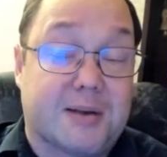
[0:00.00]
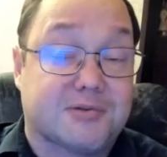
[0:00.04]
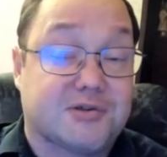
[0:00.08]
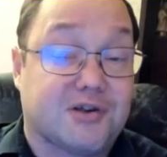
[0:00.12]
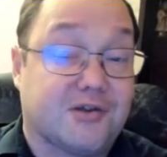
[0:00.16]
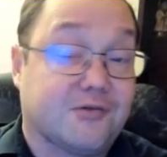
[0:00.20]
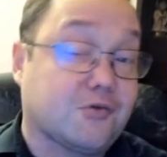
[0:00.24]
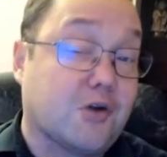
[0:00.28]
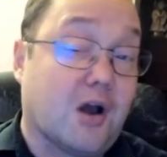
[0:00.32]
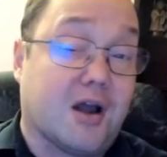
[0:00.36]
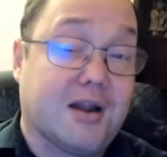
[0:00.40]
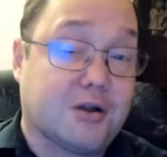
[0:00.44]
so if
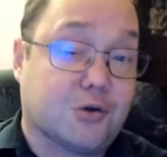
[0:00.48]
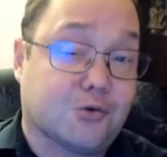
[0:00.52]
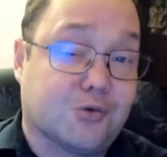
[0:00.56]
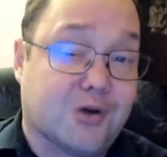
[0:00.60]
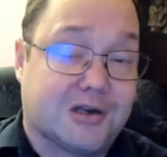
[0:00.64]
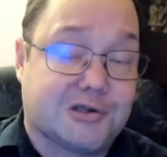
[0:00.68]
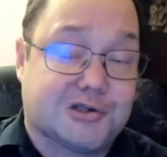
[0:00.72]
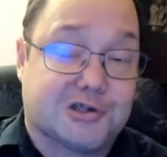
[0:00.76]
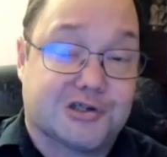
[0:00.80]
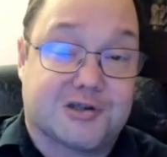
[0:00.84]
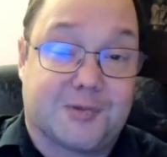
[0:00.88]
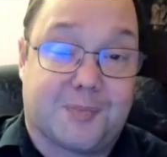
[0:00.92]
you've got any
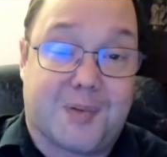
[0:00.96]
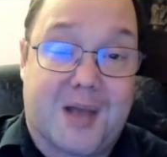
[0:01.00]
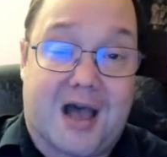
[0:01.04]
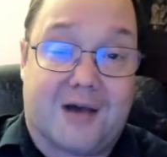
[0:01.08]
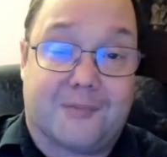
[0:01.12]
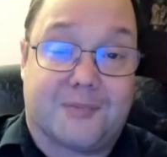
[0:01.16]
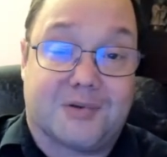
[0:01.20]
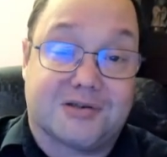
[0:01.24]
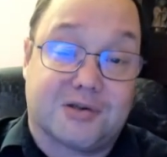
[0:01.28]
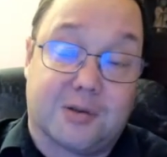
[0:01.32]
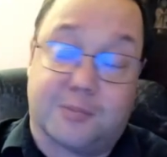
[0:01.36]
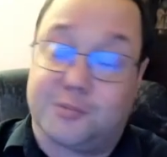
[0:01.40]
questions
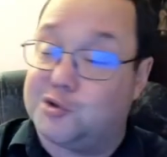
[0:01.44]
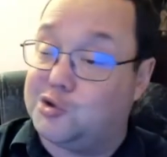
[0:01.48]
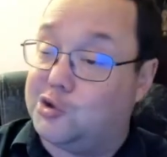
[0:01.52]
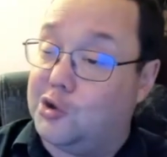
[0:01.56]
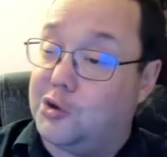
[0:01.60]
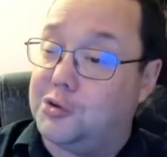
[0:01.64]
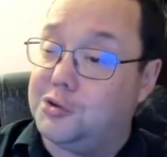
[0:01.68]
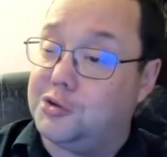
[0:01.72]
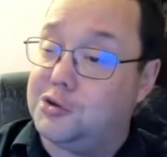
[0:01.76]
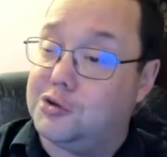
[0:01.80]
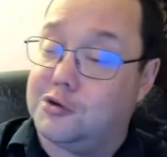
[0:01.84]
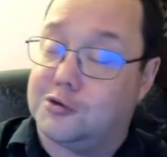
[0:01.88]
about this, I'm
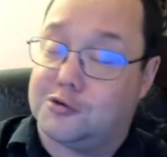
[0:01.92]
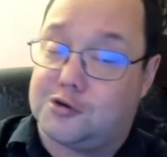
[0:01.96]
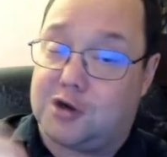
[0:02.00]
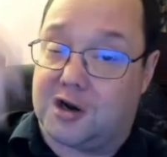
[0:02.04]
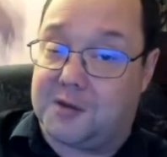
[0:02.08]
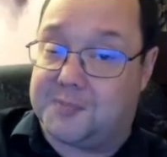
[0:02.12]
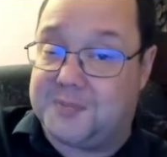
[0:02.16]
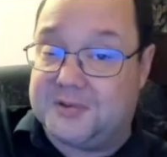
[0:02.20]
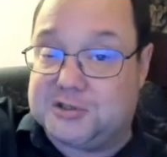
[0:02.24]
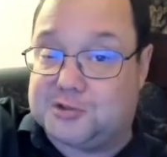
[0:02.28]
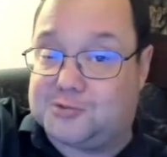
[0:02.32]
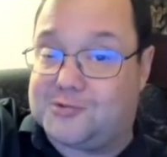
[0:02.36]
sure you're going
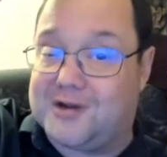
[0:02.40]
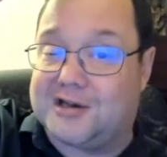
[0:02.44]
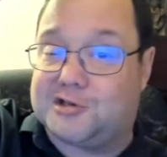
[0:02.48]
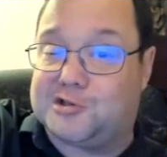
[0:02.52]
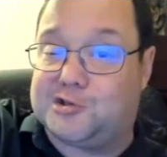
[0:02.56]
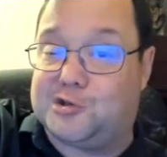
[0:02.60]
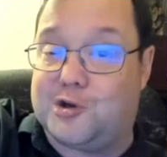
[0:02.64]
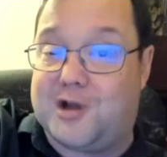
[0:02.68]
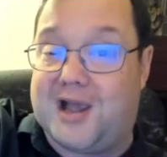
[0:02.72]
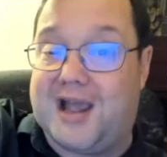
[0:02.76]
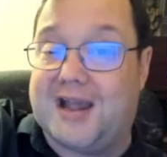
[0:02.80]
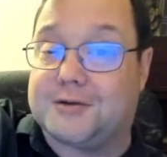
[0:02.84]
to be
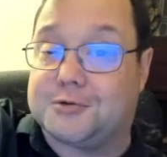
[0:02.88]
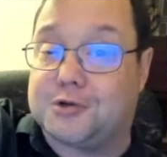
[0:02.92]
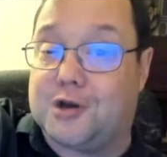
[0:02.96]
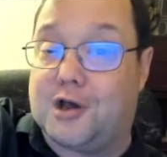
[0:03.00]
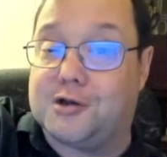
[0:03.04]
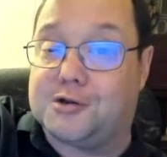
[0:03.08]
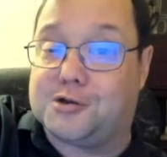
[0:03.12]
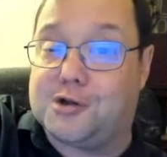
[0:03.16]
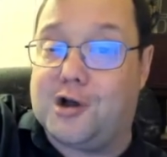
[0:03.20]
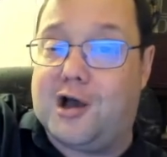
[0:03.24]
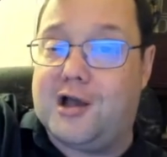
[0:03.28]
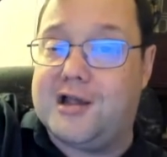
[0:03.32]
scratching your head
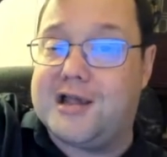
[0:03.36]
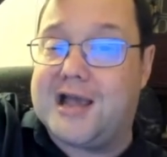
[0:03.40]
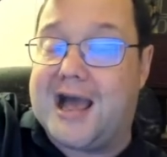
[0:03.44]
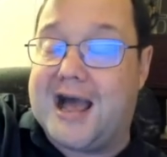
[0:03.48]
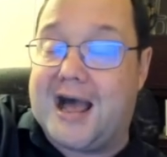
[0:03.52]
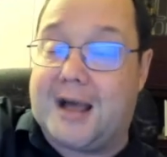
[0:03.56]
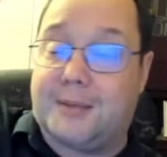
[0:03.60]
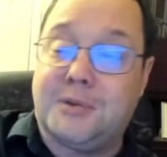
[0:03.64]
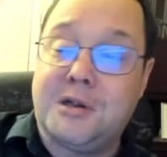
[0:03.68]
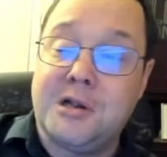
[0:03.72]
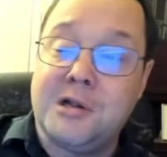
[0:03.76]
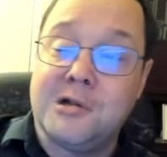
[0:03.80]
like I
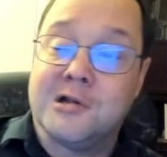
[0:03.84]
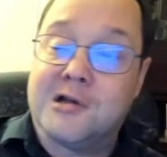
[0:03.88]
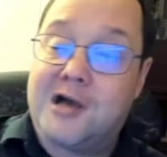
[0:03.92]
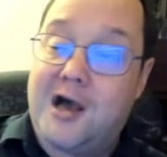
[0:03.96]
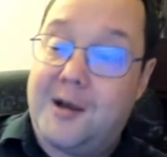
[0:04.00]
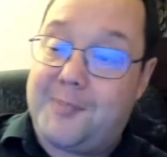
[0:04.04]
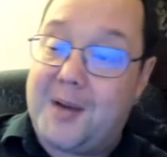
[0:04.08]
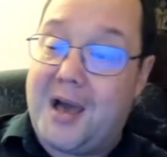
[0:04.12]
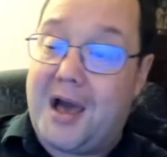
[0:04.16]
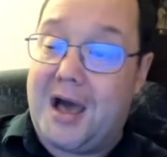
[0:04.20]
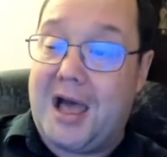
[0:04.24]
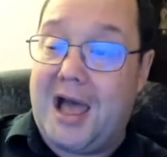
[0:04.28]
am
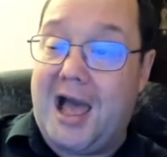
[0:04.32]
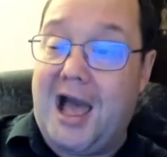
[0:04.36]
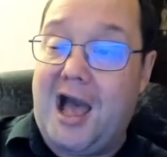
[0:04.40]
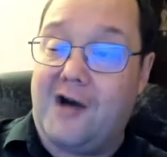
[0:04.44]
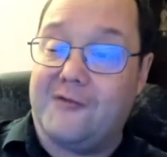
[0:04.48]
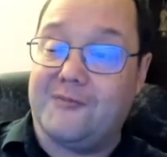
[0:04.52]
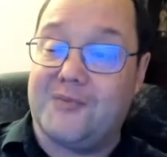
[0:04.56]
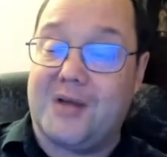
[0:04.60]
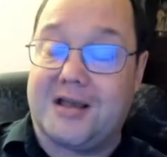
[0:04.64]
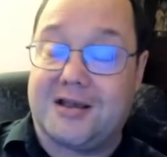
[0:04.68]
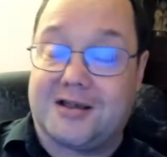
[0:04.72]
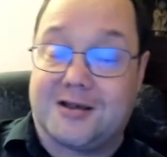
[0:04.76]
about how
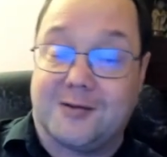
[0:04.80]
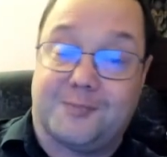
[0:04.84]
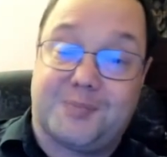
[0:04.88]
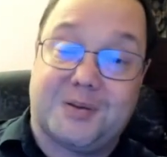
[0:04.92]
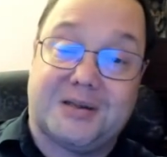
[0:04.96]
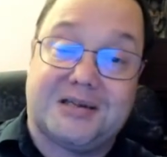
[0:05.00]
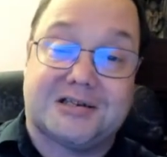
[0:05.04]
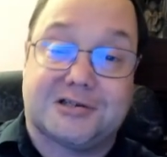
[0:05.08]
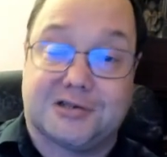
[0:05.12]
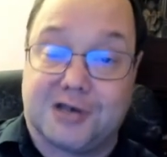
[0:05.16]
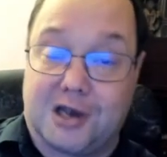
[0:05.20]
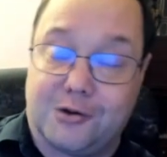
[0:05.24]
they can
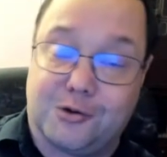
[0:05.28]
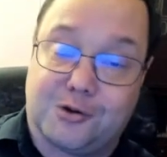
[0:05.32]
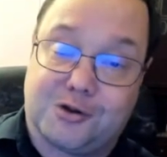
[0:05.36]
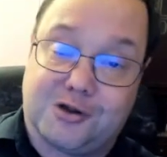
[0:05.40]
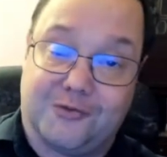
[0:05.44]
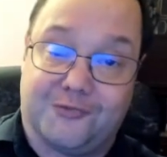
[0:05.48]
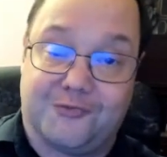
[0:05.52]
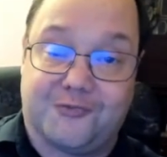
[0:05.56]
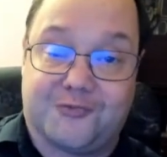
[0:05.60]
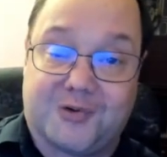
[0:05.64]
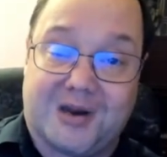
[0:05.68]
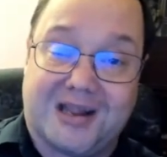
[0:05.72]
be so
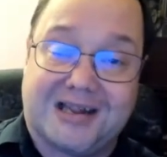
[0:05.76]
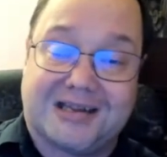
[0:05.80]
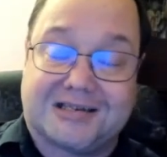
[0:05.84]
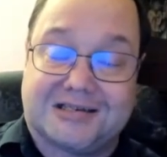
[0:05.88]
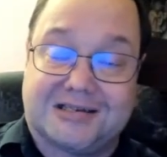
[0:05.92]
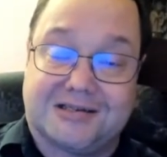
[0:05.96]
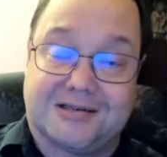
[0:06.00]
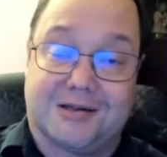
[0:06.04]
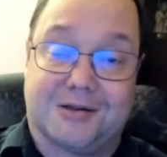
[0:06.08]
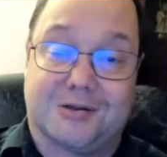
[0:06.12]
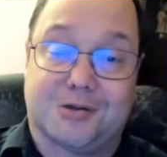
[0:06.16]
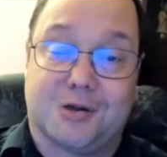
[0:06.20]

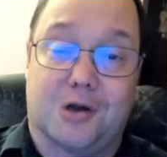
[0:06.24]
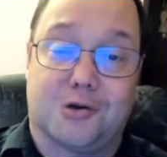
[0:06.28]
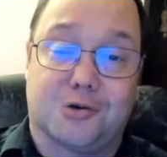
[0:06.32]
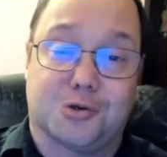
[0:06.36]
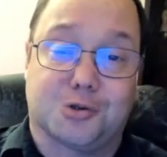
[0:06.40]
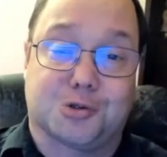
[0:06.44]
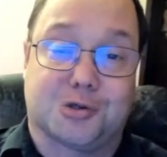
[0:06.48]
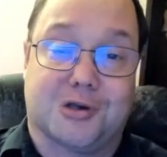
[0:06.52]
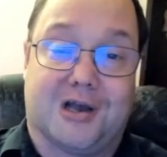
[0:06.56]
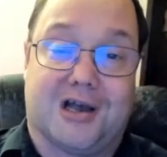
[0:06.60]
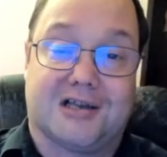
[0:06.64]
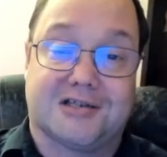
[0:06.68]
conflicting and
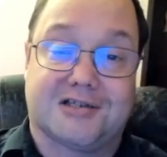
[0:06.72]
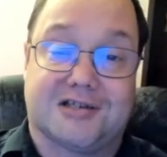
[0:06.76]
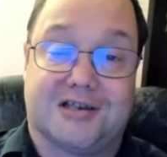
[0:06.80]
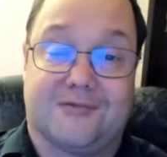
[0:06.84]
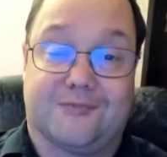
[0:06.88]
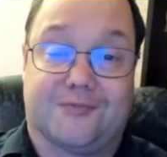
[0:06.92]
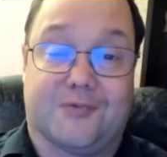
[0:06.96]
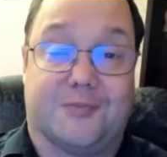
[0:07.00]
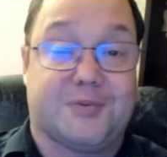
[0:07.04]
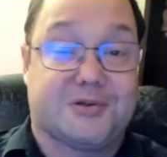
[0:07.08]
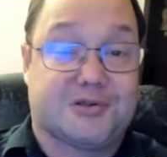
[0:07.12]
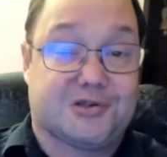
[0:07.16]
contrasting
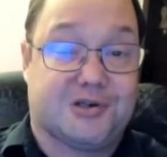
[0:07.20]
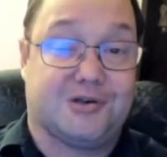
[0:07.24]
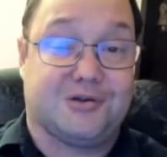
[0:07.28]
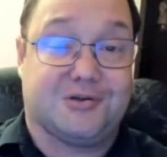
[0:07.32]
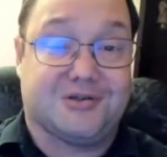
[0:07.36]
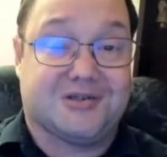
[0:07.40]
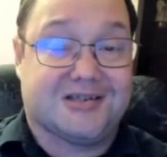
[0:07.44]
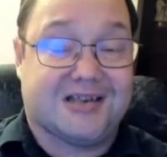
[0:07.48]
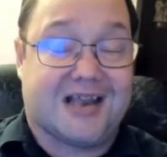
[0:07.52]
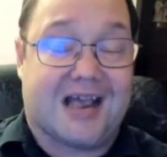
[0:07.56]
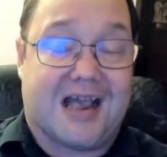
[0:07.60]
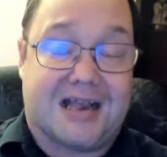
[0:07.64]
from the two
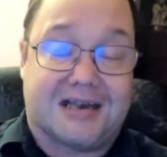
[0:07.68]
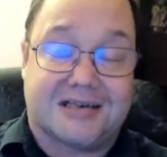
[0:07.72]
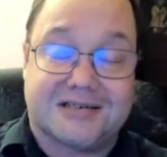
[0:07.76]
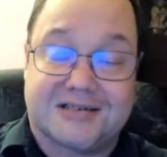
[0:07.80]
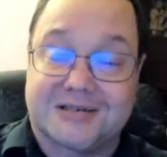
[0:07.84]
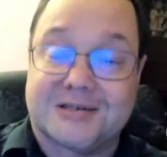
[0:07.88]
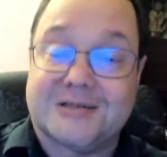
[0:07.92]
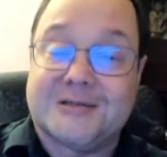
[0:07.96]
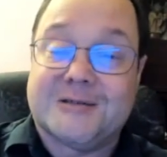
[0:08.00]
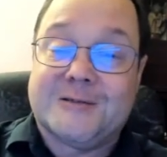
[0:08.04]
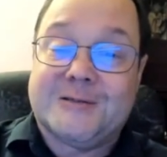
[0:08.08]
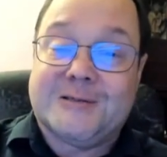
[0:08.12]
sets.
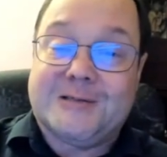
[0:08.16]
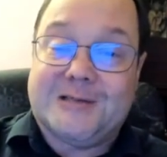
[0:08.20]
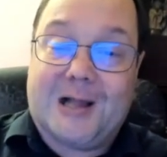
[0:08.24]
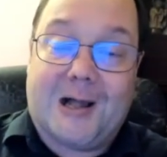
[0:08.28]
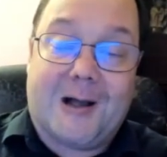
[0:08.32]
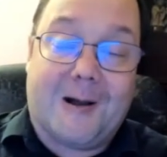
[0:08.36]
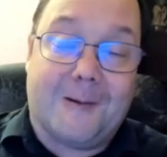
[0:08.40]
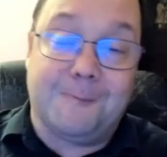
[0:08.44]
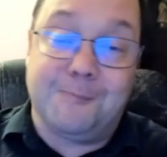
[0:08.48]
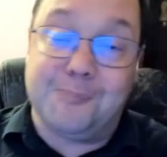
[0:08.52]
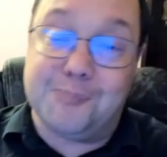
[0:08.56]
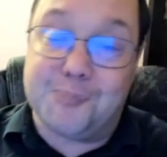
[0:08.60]

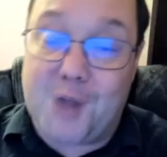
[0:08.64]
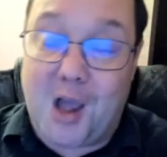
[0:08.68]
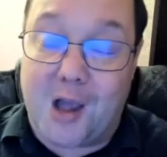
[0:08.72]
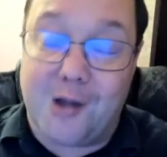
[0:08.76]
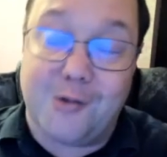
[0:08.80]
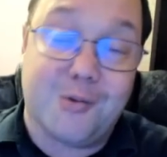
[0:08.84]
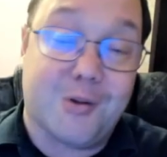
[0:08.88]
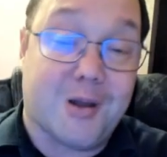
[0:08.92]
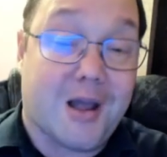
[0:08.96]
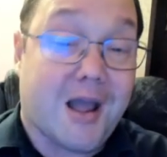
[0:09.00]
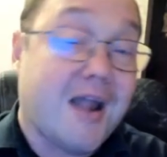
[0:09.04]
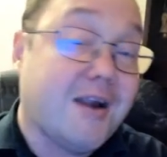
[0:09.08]

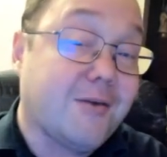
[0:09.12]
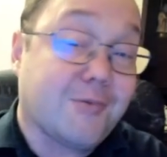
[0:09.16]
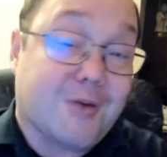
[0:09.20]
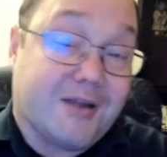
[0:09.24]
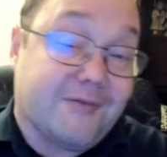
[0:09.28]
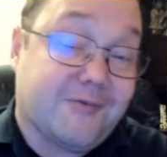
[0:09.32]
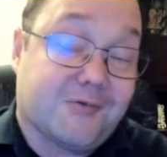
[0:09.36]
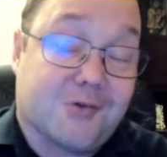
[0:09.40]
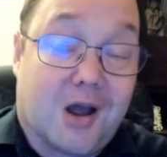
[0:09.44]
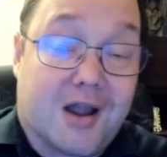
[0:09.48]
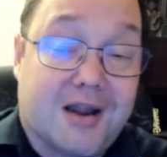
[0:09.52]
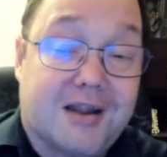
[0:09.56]
Anyway, if
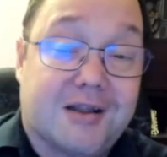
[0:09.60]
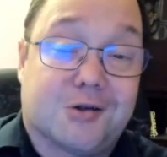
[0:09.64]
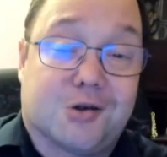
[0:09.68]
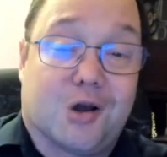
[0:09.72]
you've got any